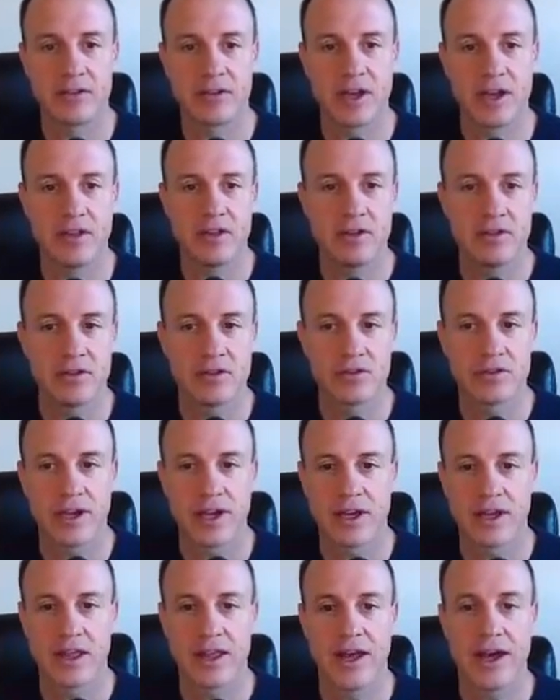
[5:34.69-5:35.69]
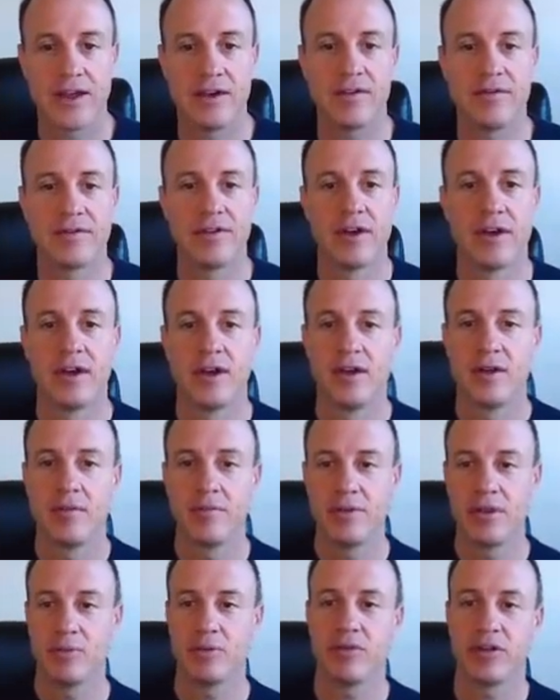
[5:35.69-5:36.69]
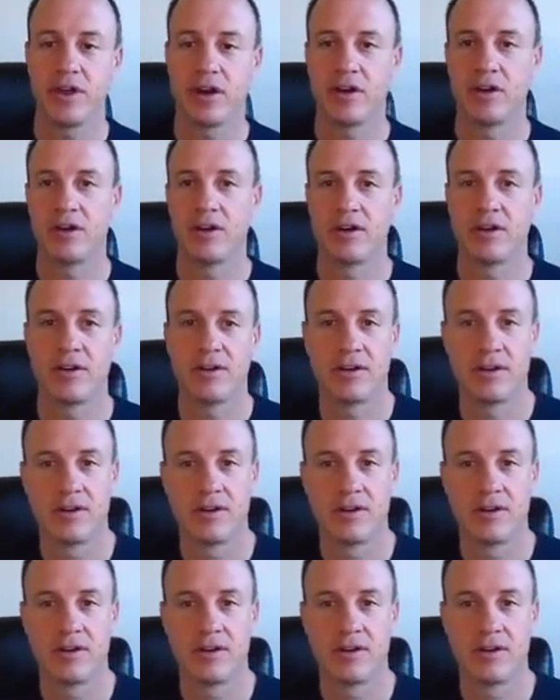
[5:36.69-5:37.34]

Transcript: Okay, this looks like a lot of people that are